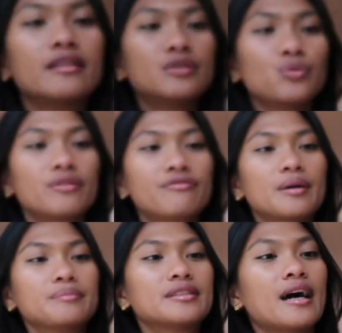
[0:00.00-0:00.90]
this one
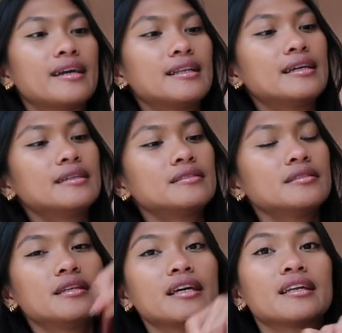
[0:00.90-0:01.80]
from
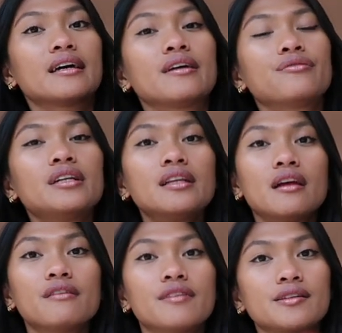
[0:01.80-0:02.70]
Thailand, and I really
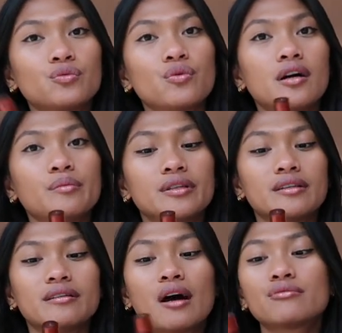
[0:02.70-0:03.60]
love this one, but
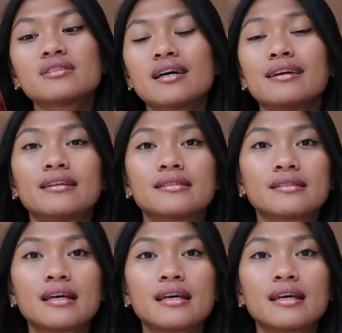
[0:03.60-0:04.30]
the downside is,